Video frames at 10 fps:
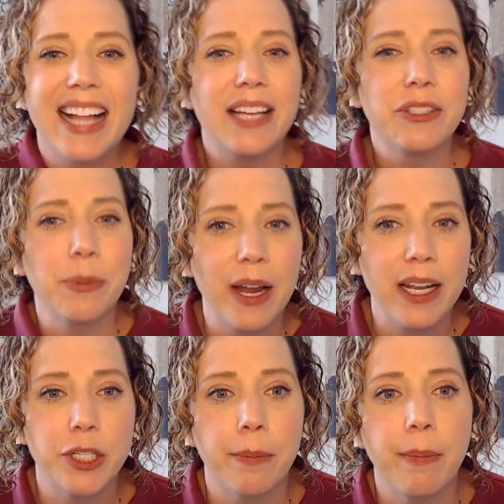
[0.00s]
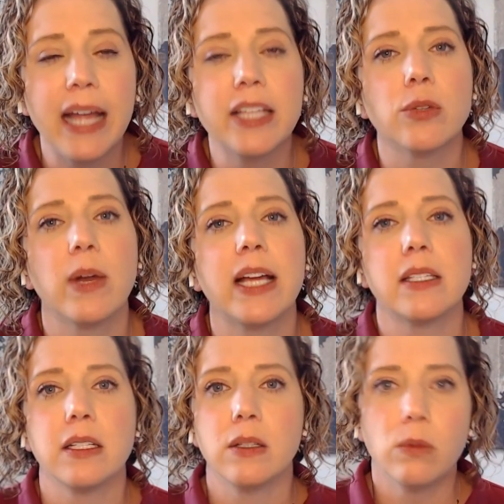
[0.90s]
allows your body and your mind to
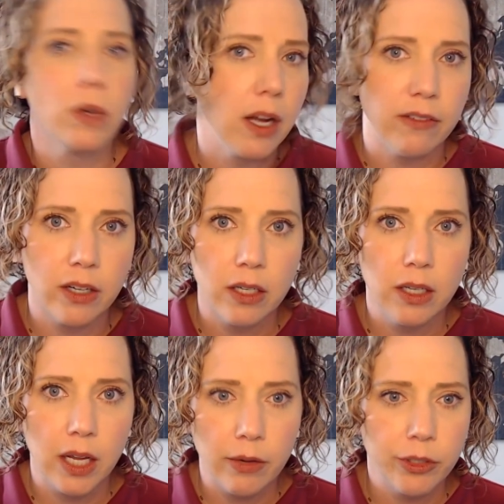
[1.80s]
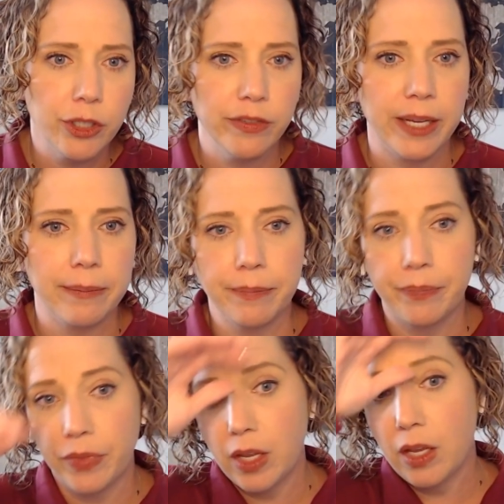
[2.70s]
rest, recover, and rejuvenate.
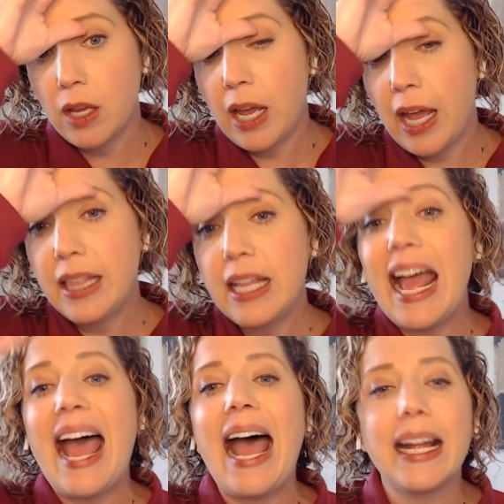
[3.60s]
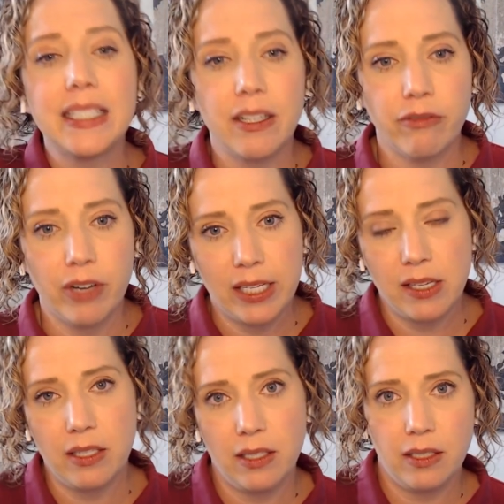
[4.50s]
And then active
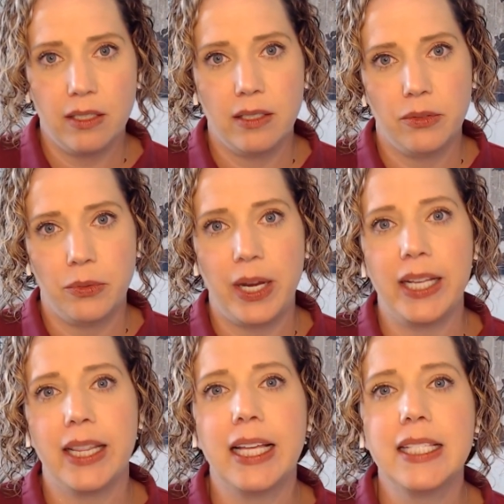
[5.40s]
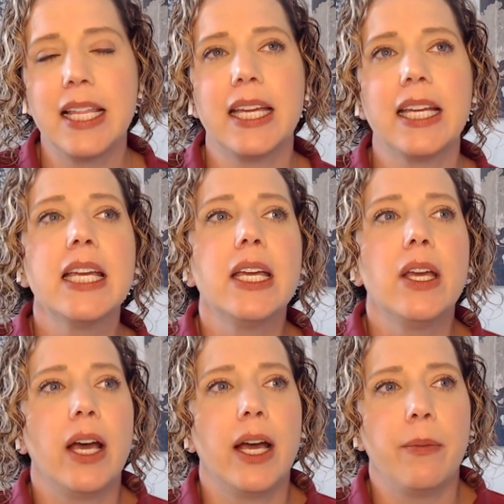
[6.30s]
rest, right? That's the thing.
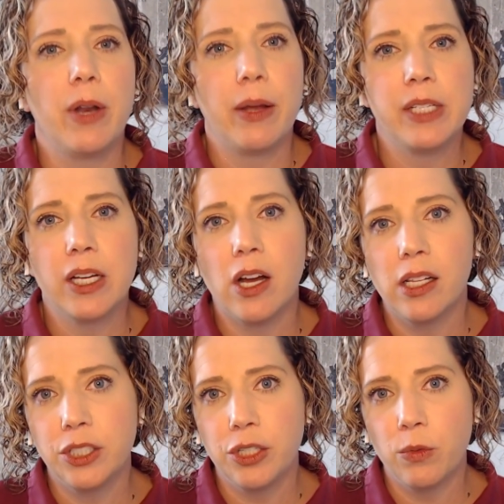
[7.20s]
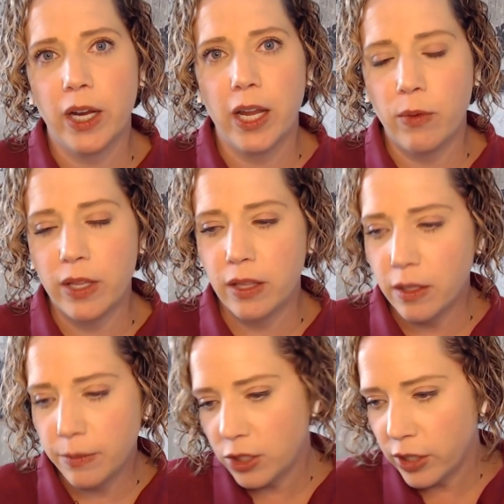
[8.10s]
When I was in college and working
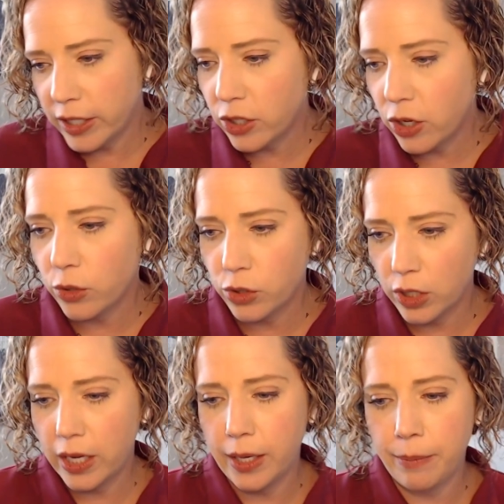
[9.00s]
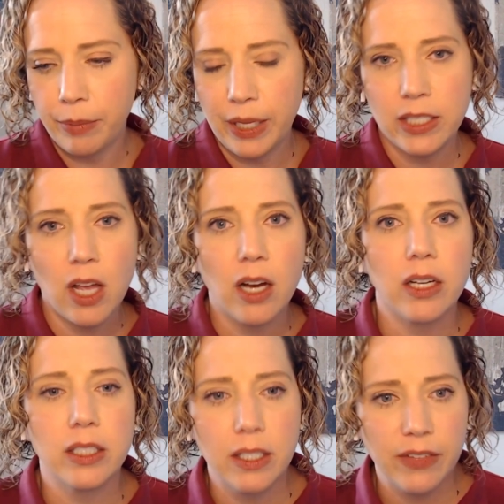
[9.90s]
with my strength coach, playing
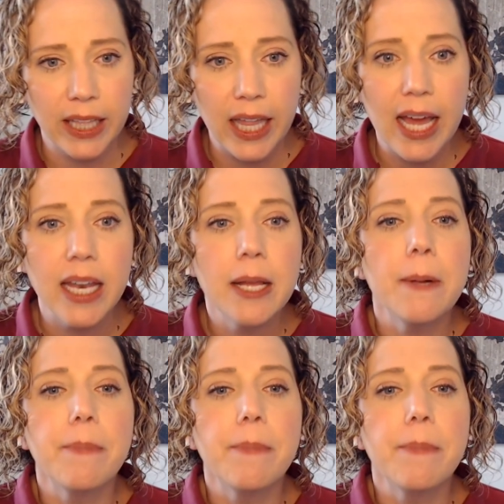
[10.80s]
soccer and stuff like that,